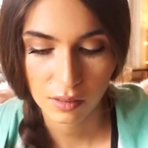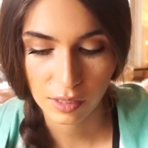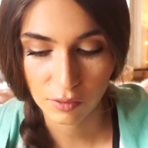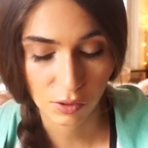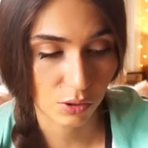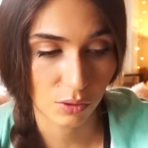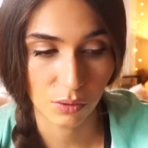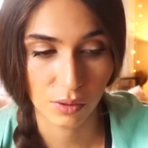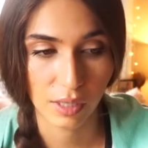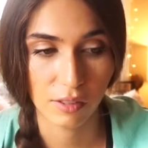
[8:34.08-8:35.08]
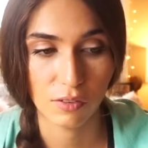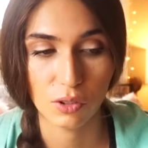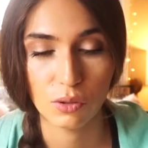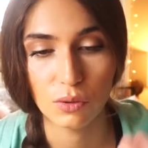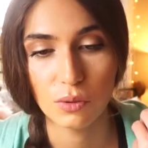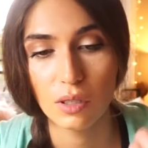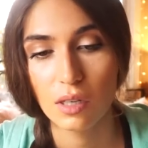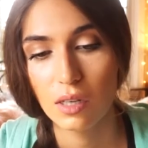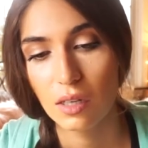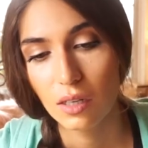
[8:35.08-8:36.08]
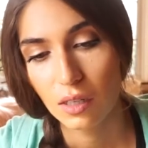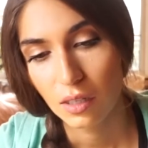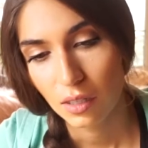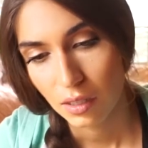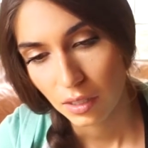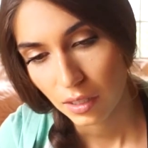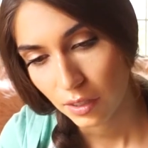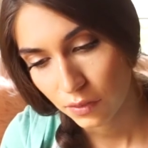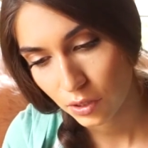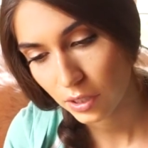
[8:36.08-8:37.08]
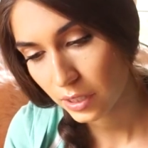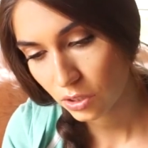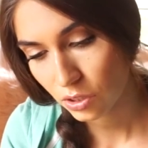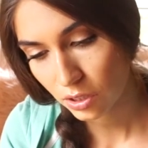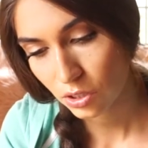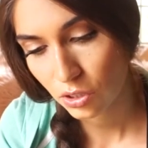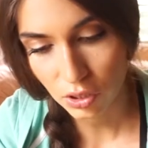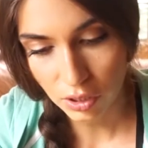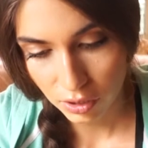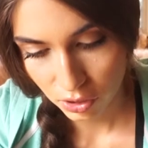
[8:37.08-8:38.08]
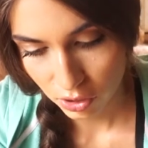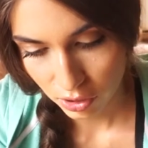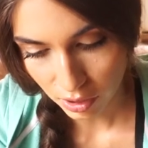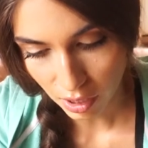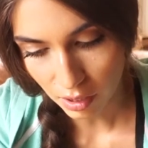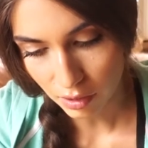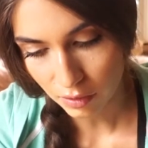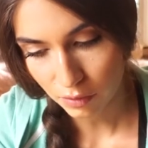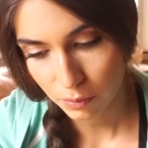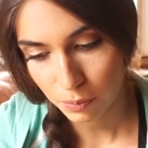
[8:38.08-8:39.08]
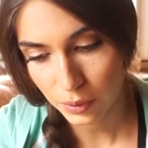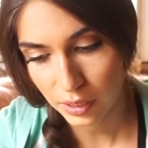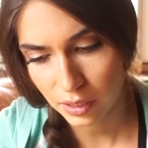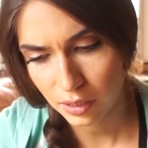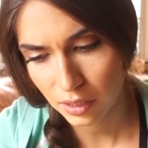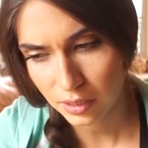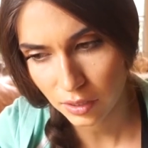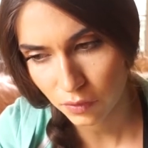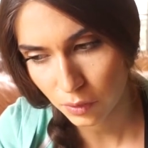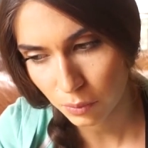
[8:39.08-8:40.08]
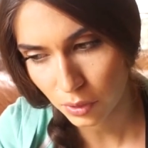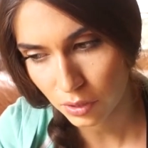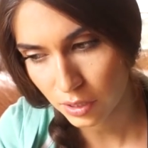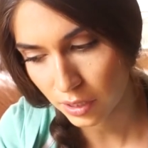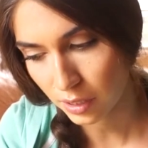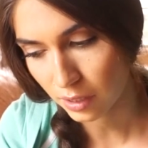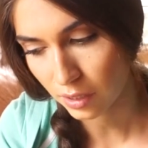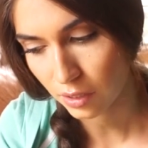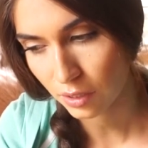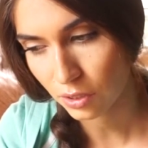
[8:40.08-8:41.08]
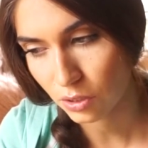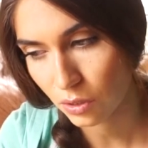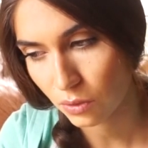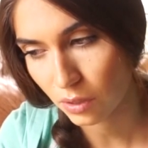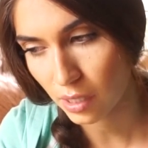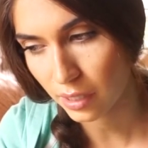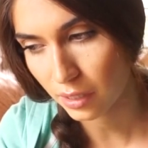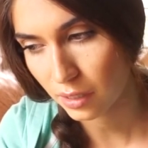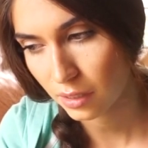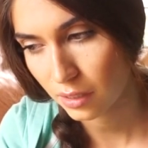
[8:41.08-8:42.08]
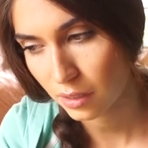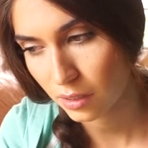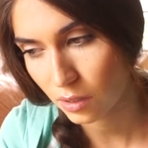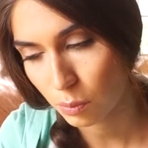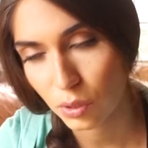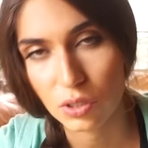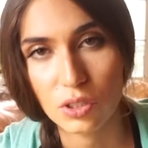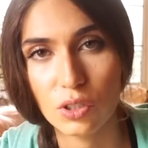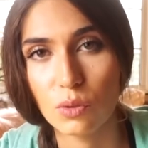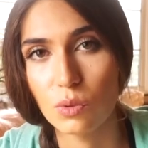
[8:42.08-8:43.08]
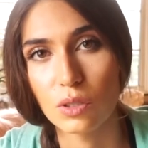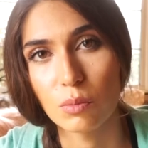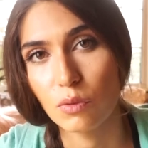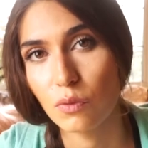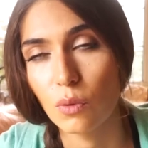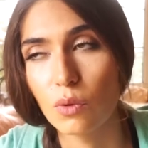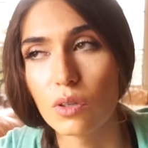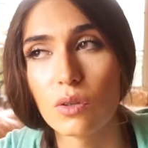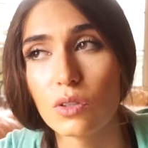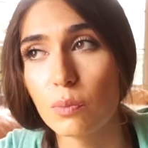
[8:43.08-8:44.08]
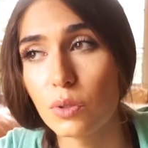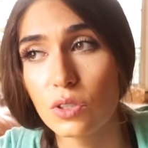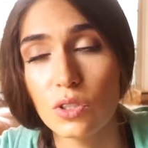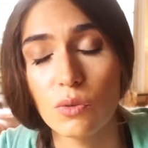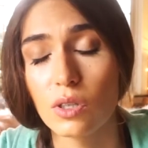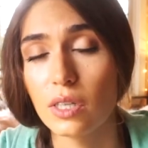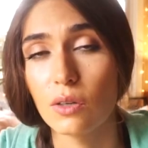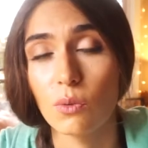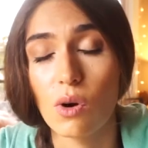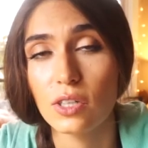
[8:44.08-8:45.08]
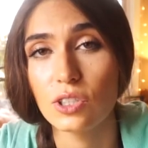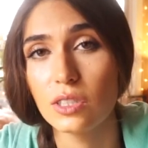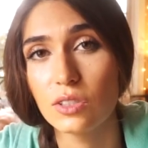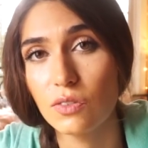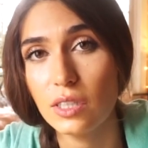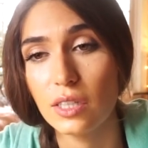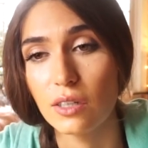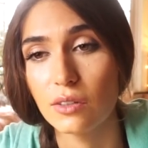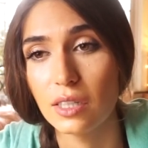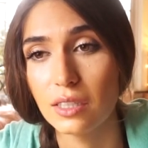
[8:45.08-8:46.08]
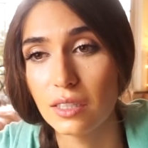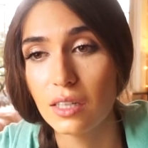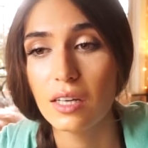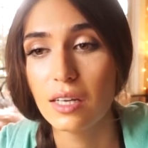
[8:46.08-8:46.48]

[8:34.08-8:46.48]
if you if you if you're in just search of being a different person or you don't like the person you were before or the person you are now watching this video then